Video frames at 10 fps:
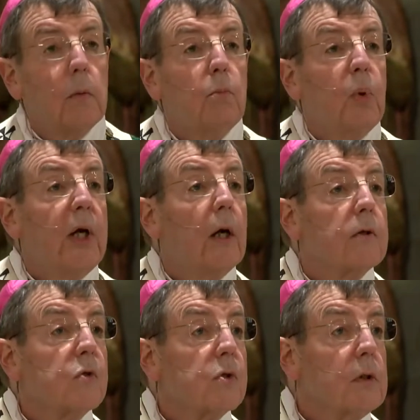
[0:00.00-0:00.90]
Bring
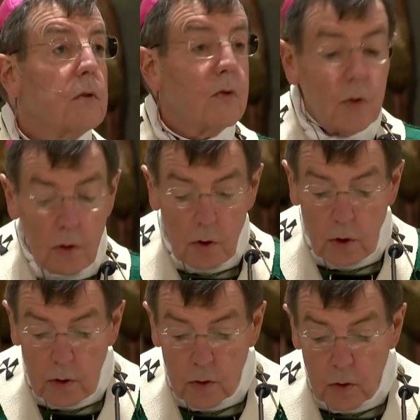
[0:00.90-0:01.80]
our sins to
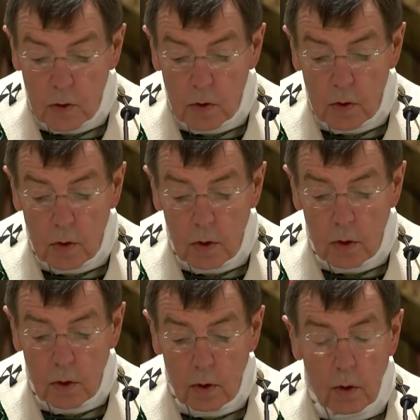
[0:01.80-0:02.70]
Jesus.
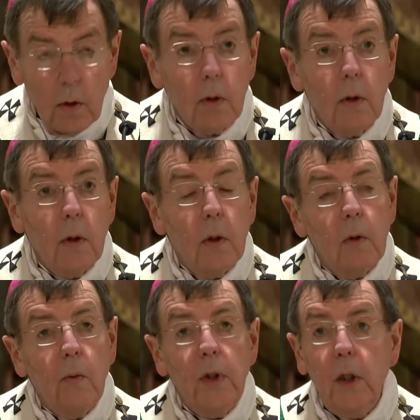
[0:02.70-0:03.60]

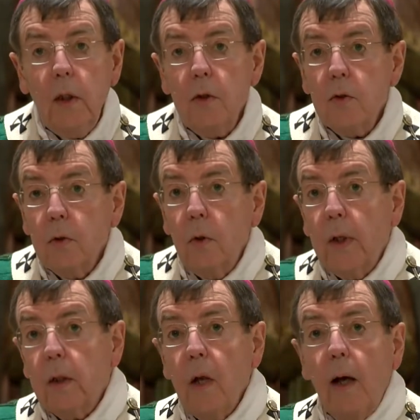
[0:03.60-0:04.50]
We need to
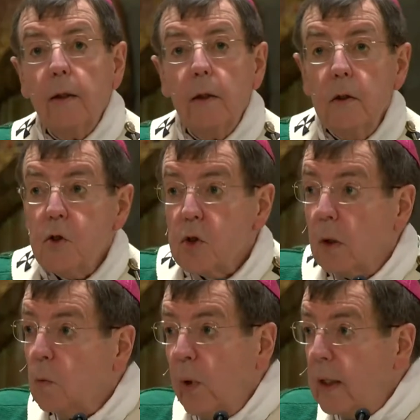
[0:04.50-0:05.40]
acknowledge
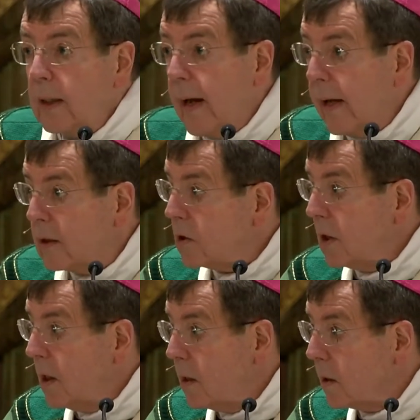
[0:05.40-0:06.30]
that we can't
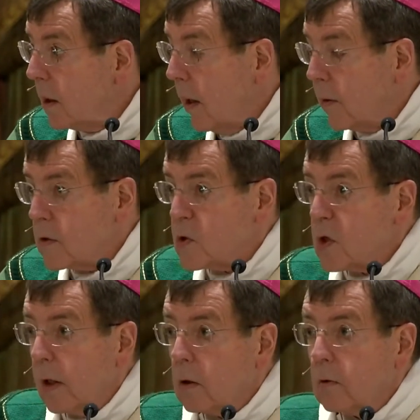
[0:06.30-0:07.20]
heal
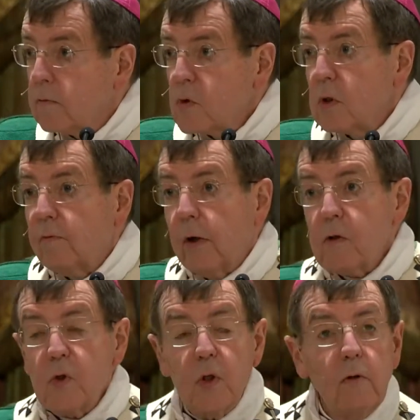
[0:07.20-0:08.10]
ourselves of our
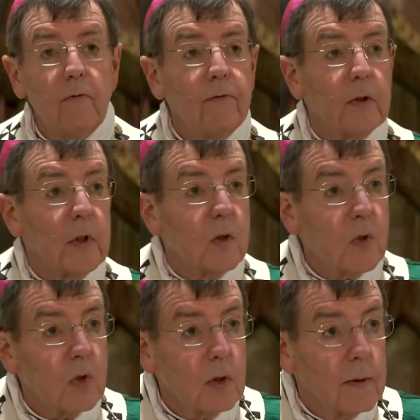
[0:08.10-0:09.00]
sinfulness.